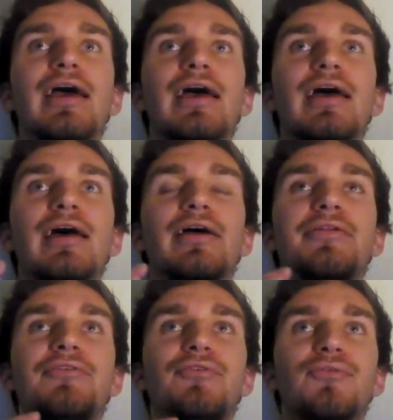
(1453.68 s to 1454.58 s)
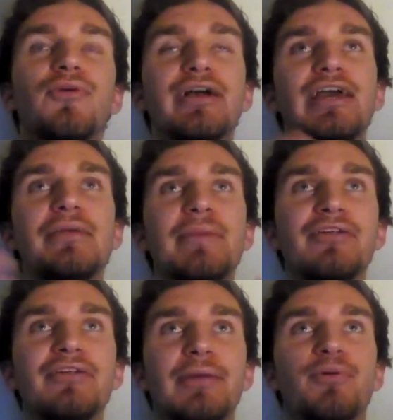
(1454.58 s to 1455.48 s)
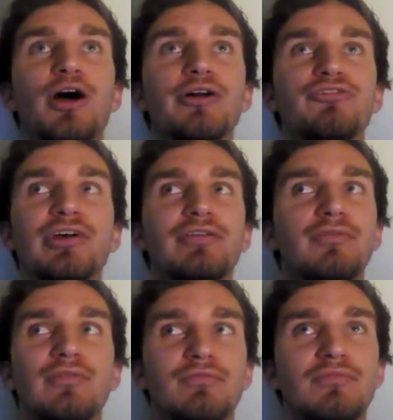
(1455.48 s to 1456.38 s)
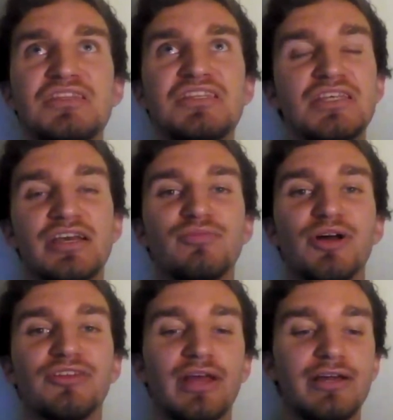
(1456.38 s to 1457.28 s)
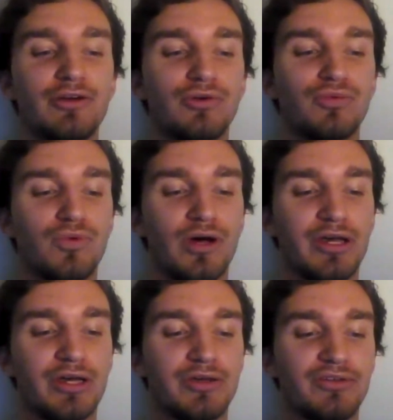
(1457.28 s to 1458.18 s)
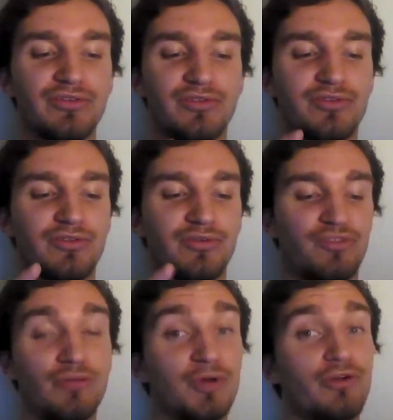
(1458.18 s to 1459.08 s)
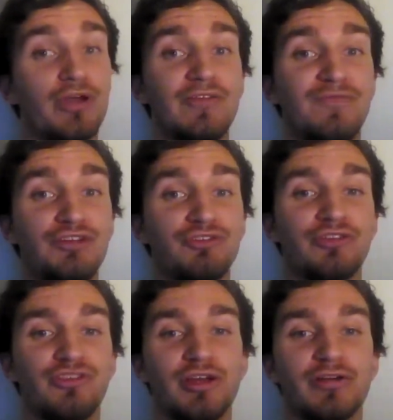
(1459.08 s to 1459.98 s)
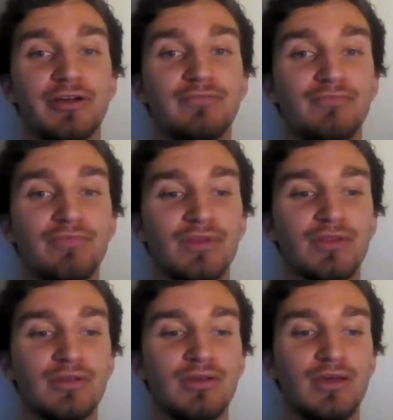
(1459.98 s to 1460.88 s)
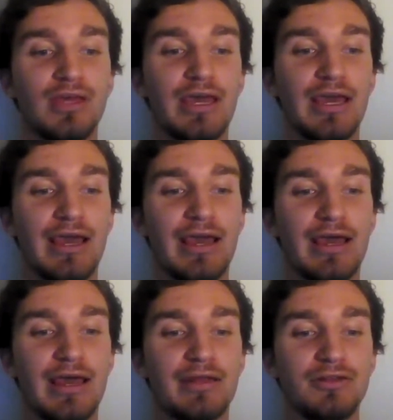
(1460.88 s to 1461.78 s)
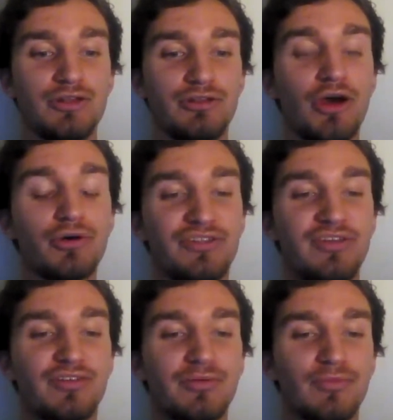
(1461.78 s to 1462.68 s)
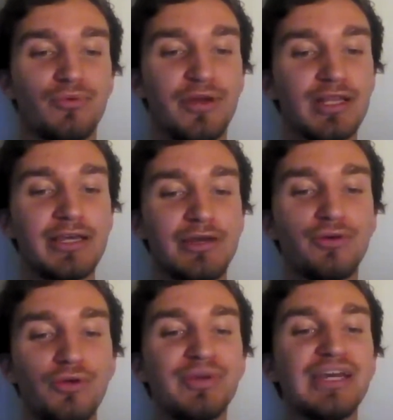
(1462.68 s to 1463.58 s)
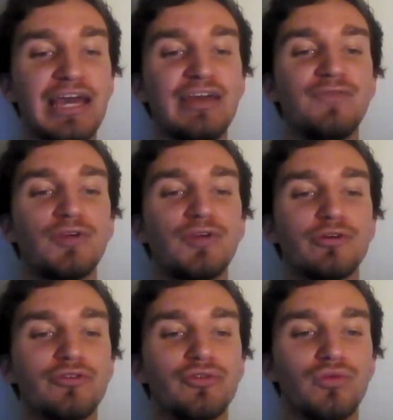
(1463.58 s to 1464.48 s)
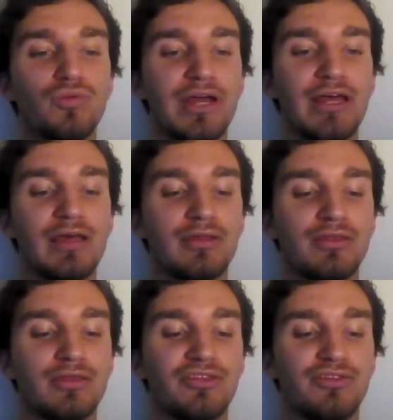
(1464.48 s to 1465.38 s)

And what came out of that project 6 months later was some super creative feature engineering and noticing some really cool behaviors with